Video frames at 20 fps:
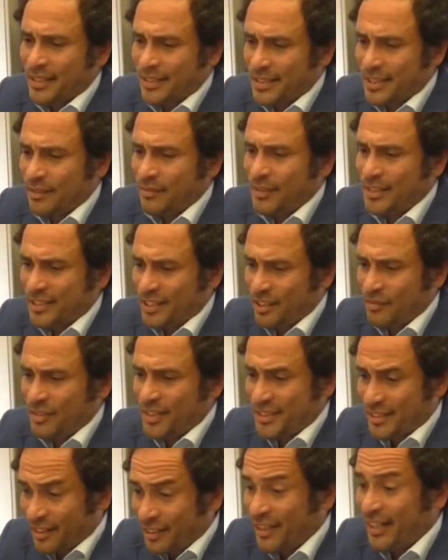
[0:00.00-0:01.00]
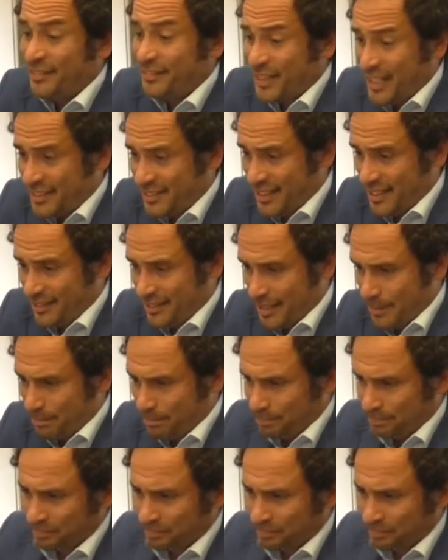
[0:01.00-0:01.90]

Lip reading: and civil servants are addressing them.